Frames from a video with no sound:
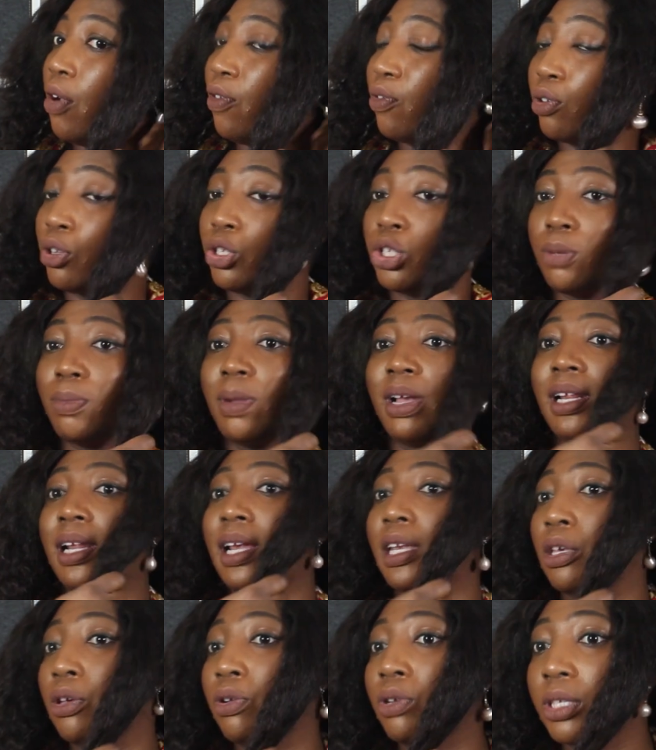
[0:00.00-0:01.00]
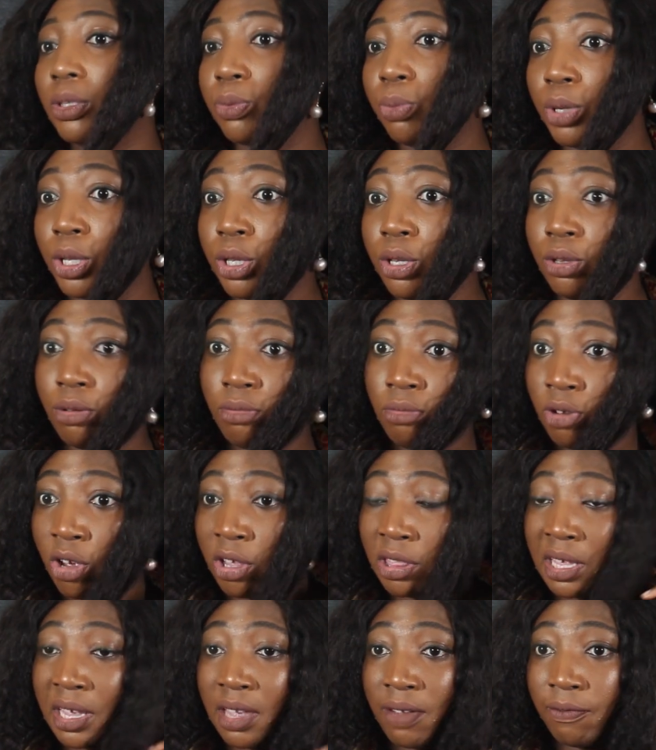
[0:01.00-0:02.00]
Of course, you might like yours with
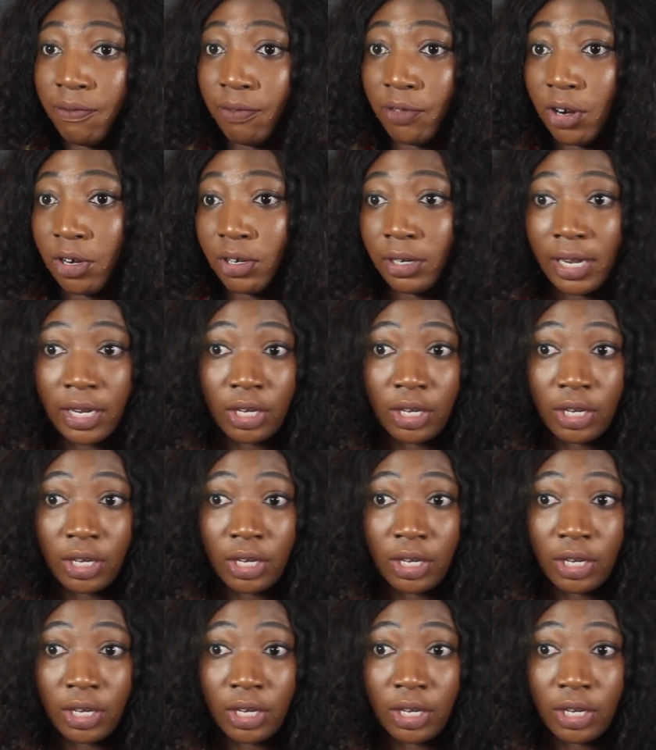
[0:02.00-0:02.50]
nothing in front,